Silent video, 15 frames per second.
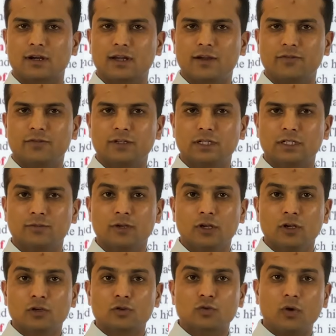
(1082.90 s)
left atrium.
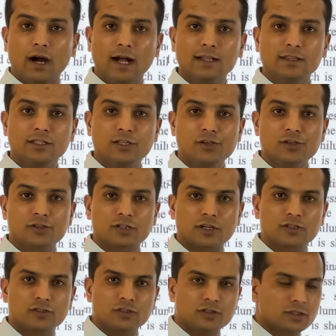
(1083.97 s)
So all these
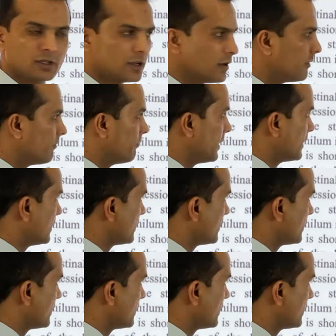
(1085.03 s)
structures, whether